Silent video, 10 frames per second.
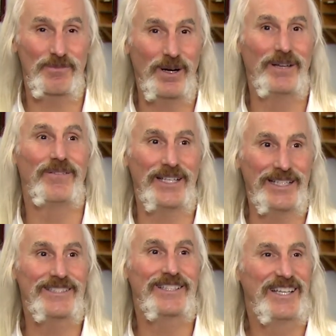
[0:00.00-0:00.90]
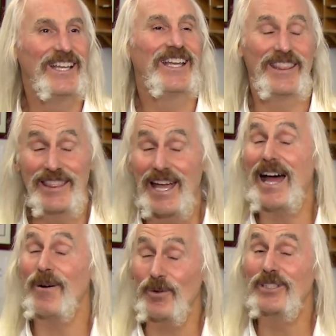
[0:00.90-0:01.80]
my face.
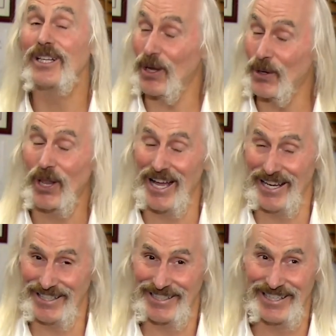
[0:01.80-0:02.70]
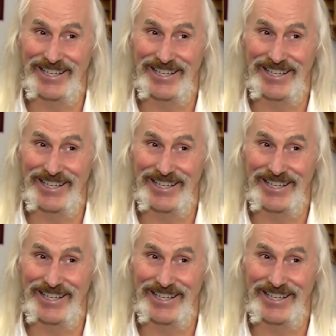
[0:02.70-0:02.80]
That was a low light.